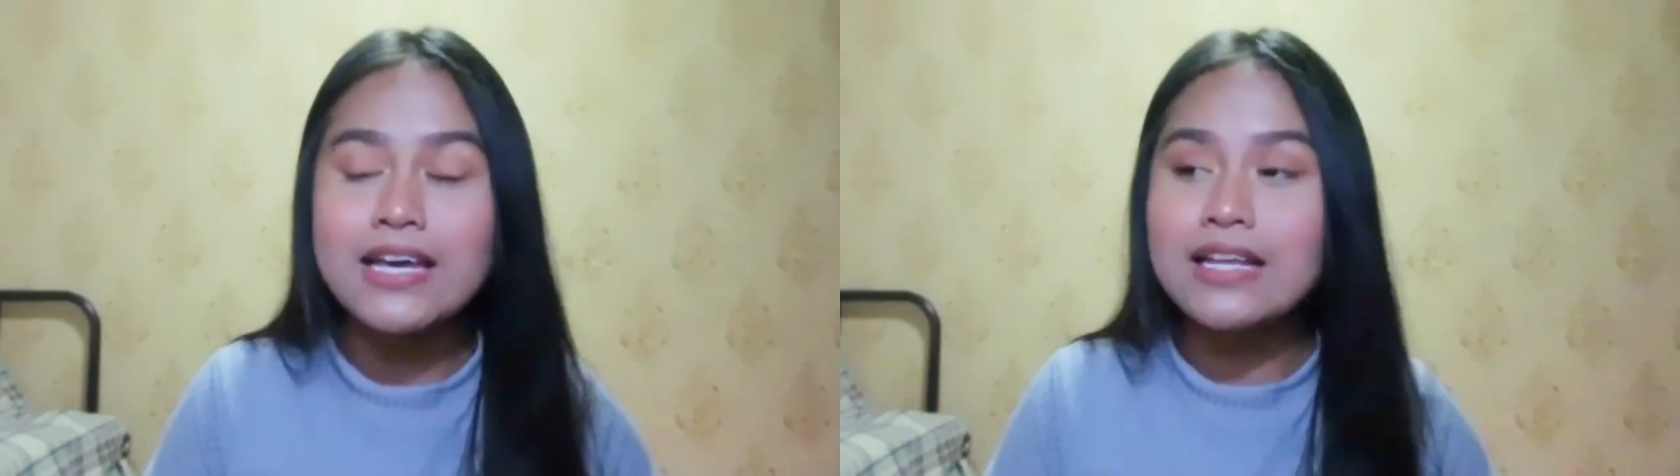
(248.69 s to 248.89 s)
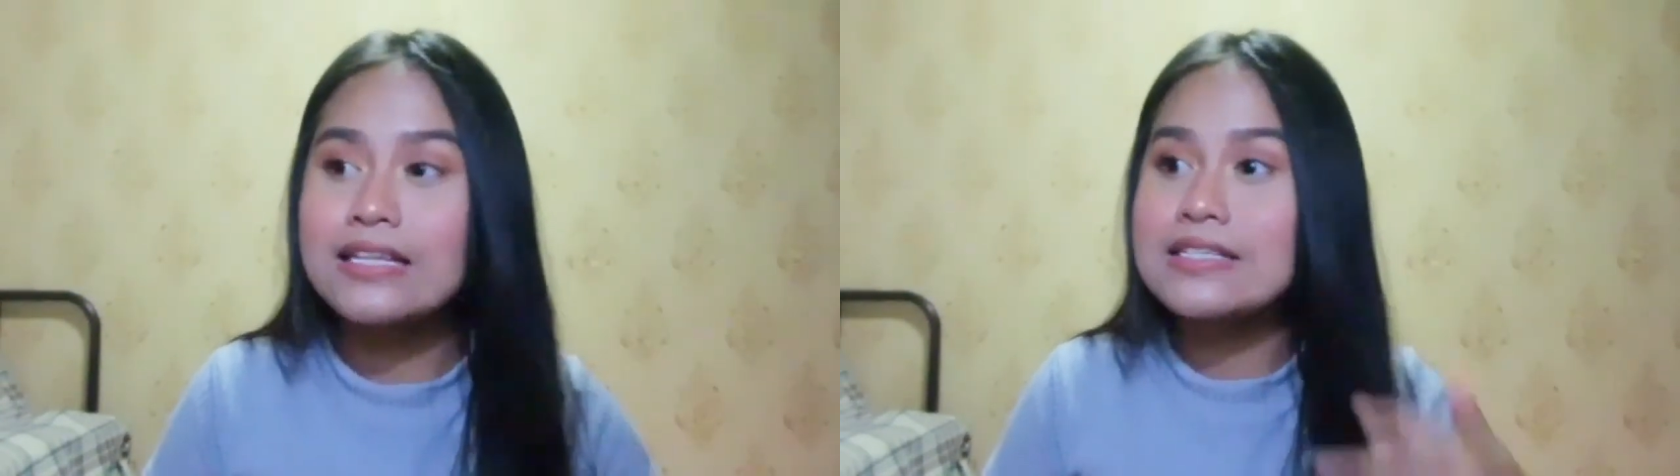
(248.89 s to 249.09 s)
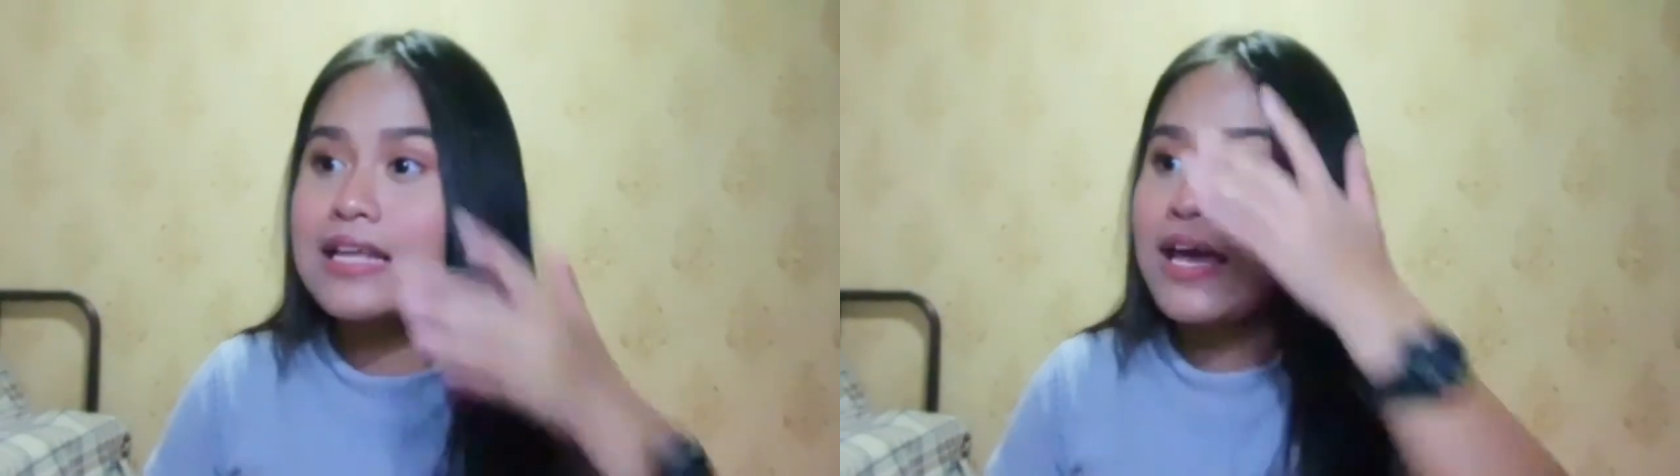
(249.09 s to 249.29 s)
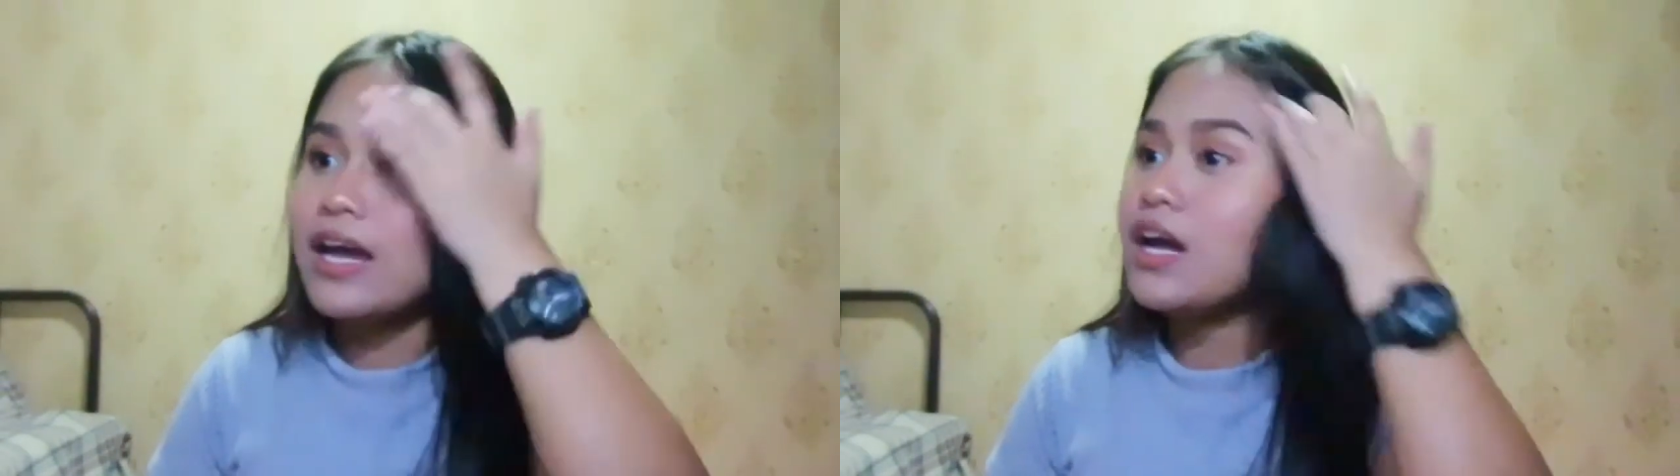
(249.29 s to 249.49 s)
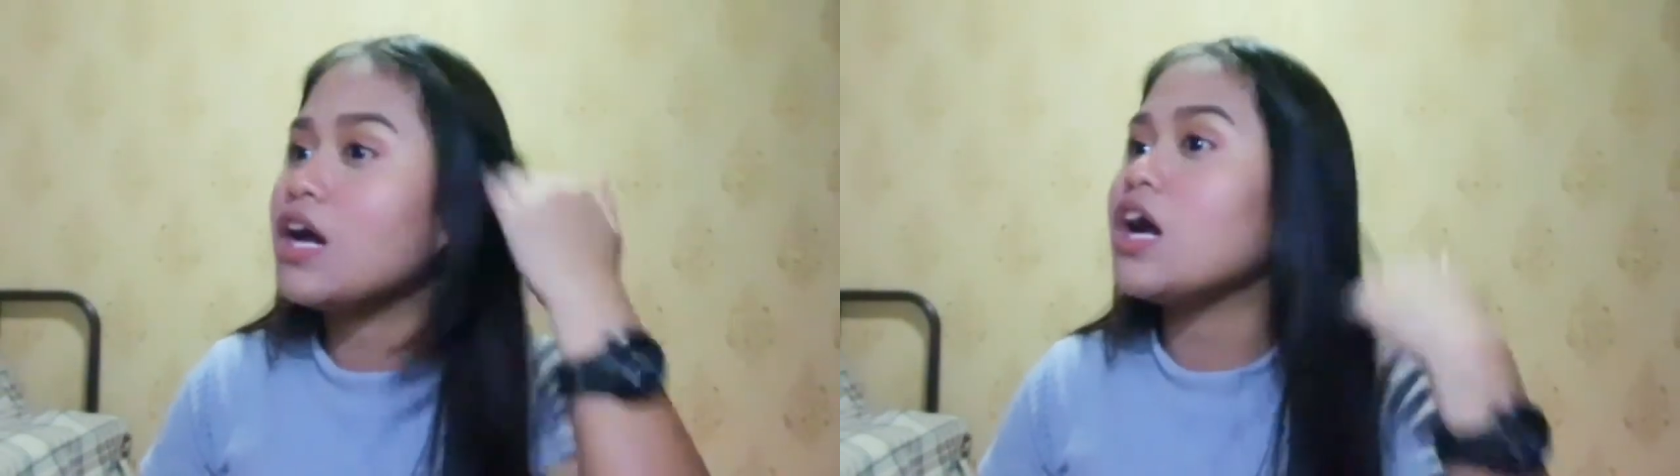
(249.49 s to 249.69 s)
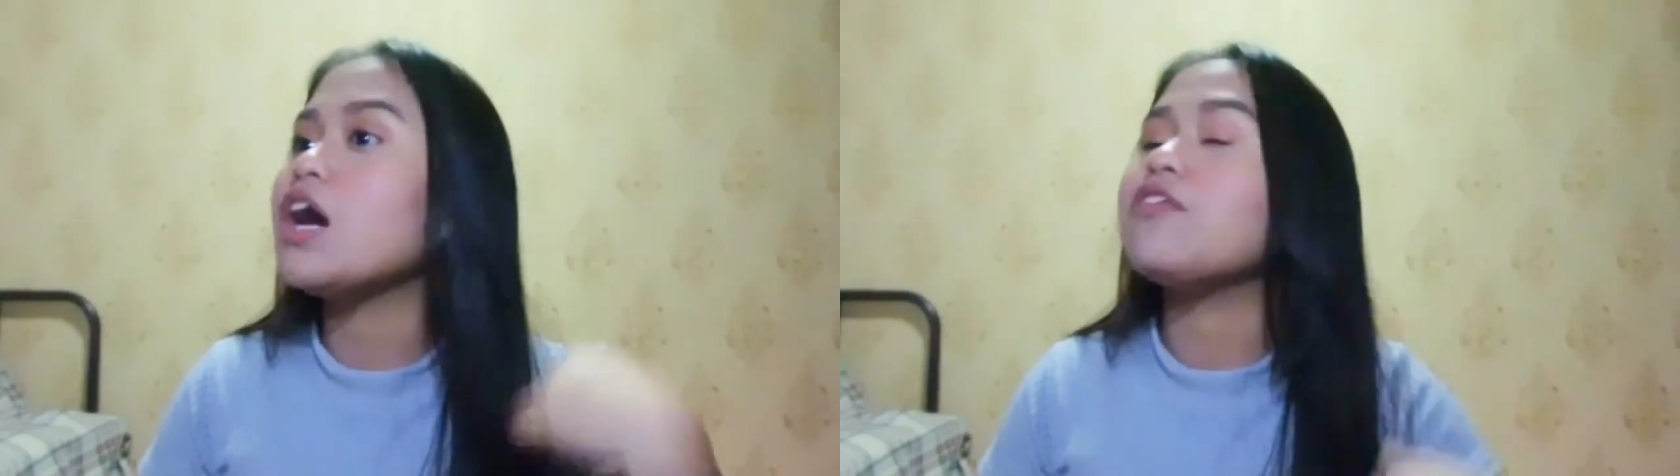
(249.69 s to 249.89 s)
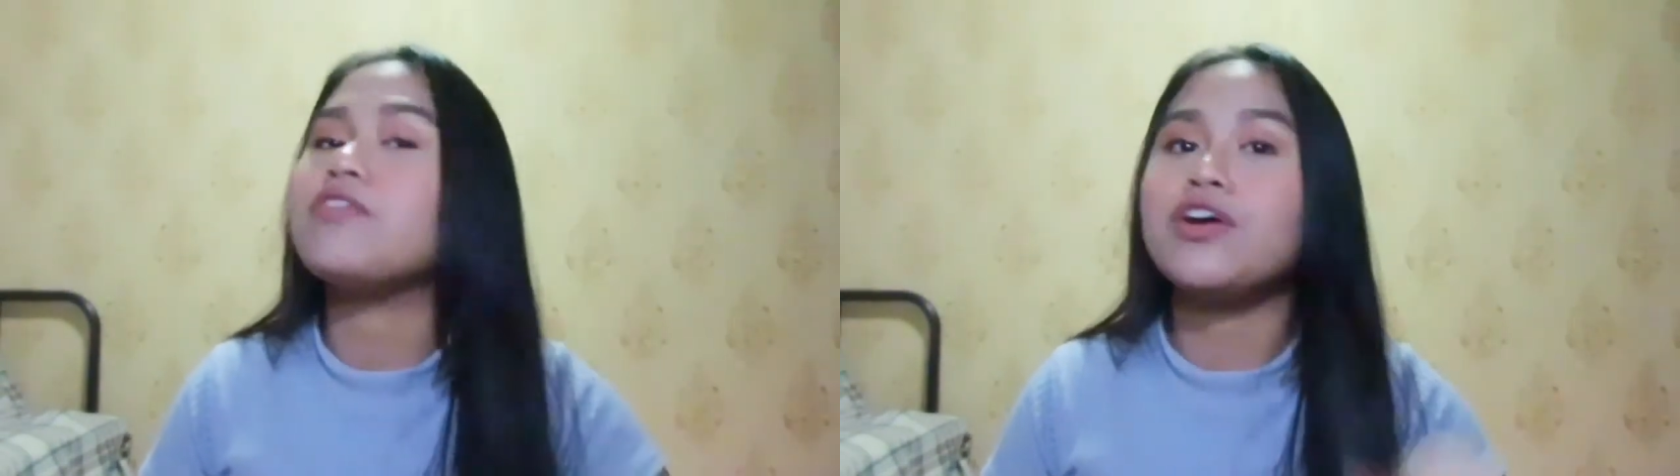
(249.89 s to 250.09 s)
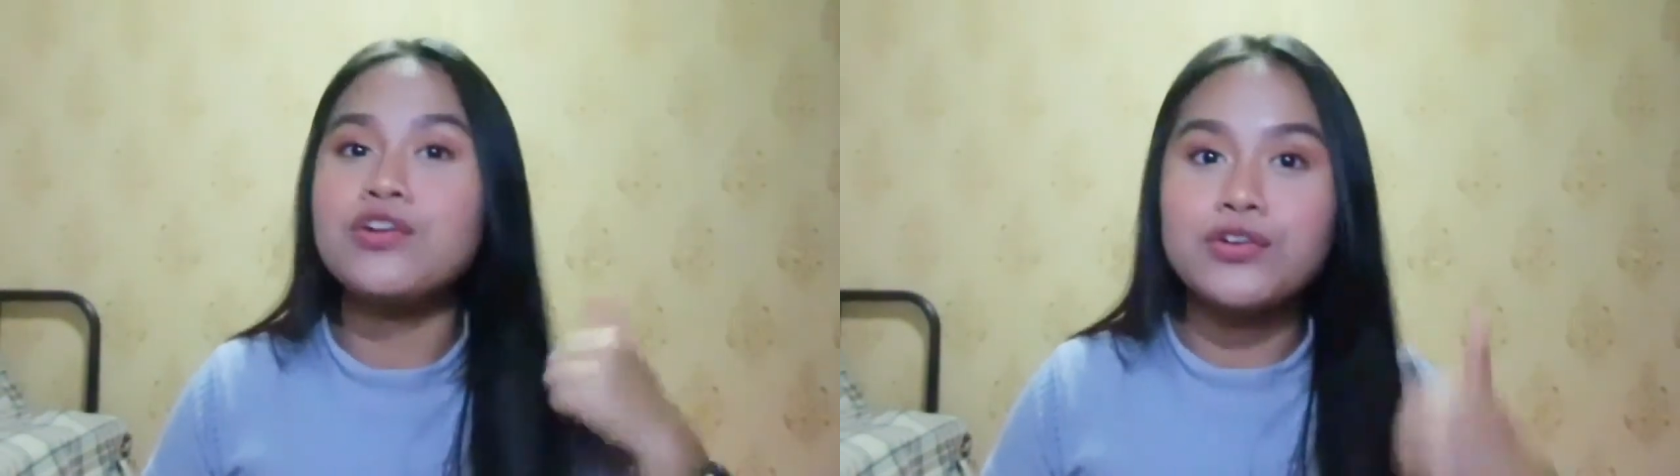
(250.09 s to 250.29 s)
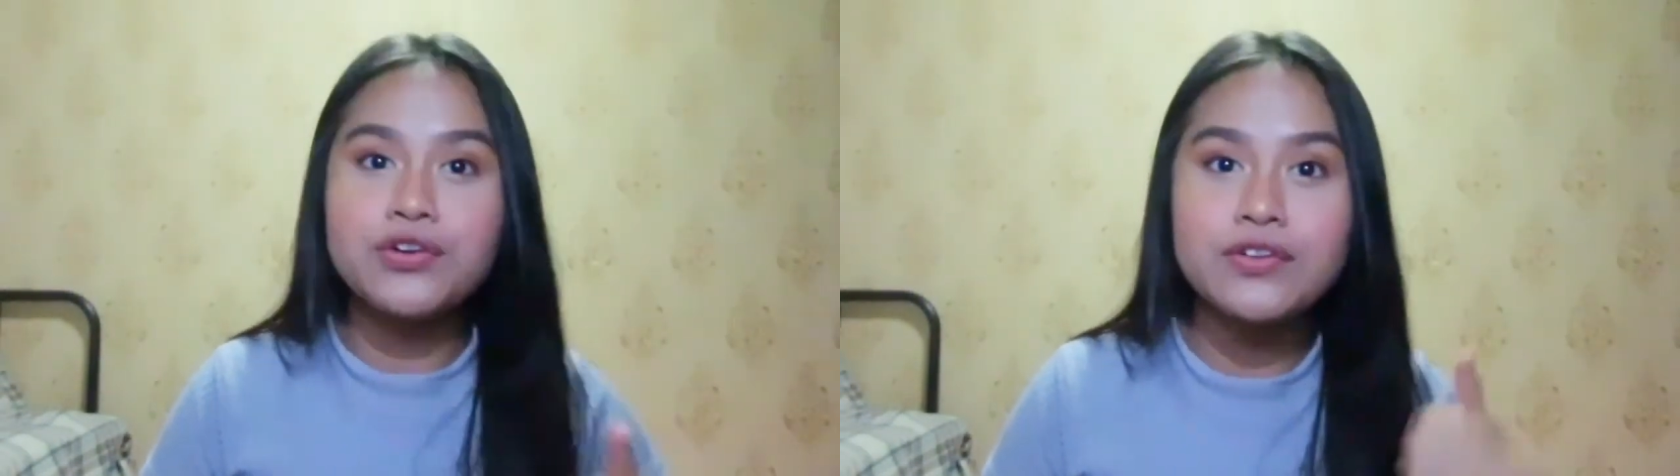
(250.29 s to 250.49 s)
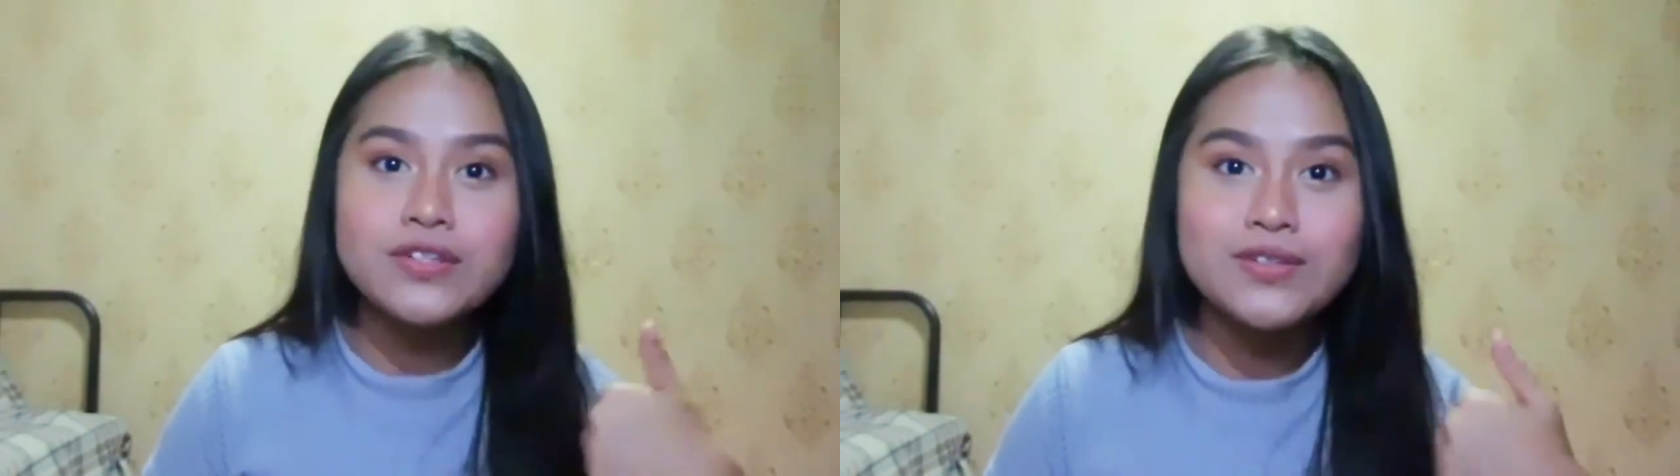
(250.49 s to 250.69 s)
and it's like very
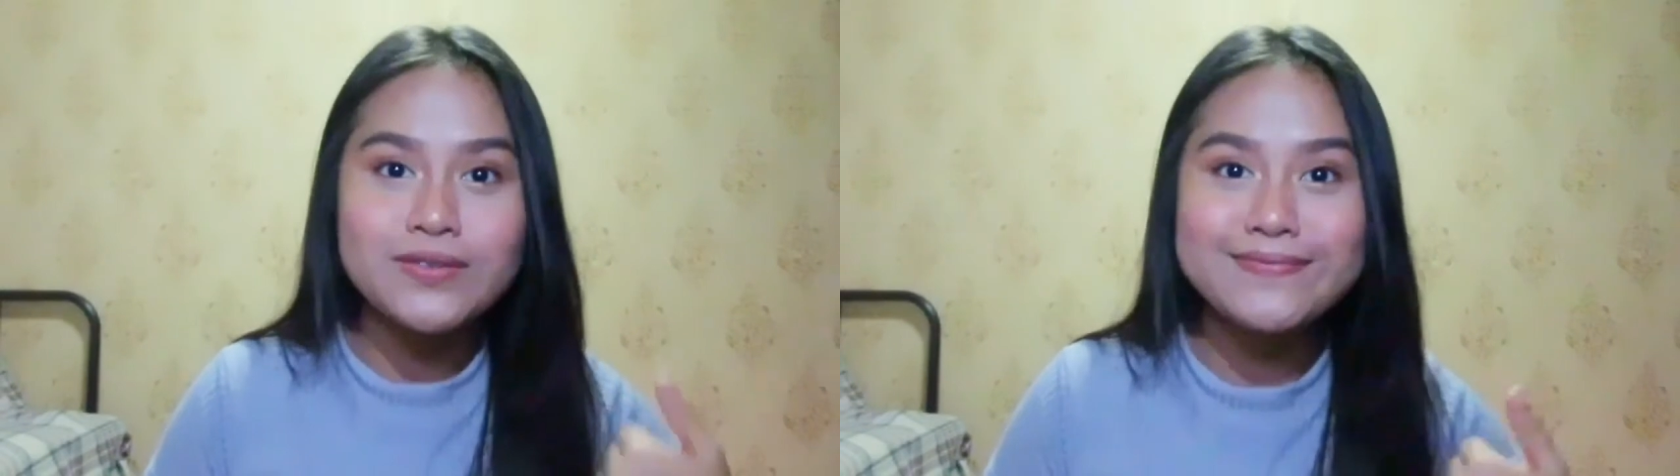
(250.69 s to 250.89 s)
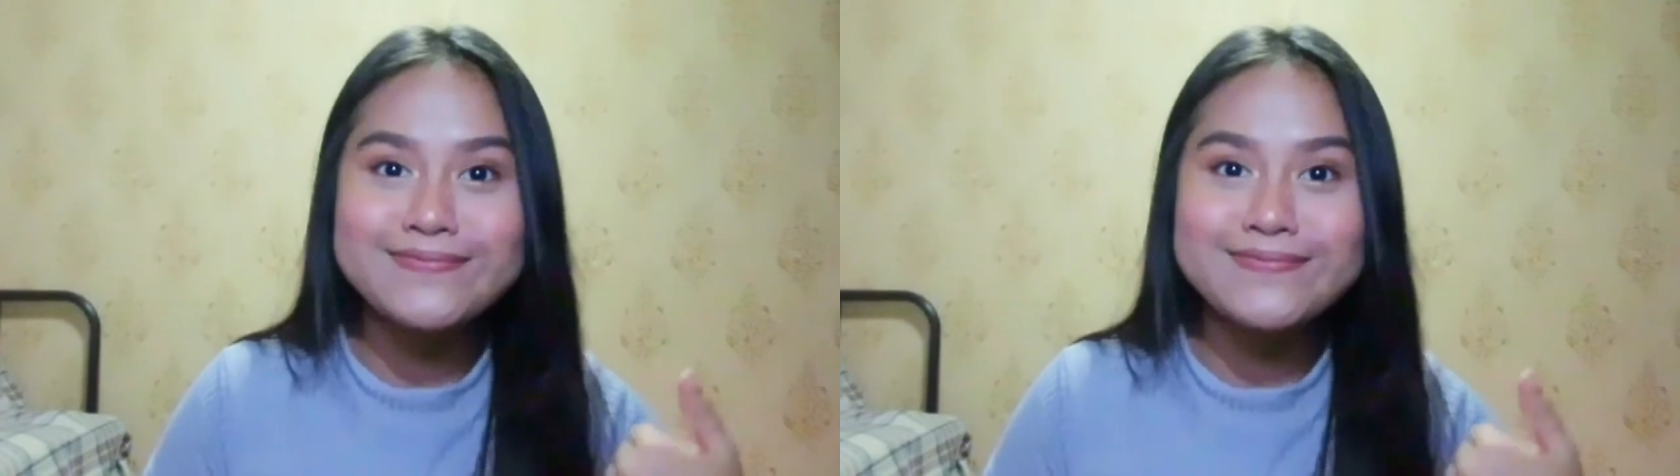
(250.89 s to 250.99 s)
good, so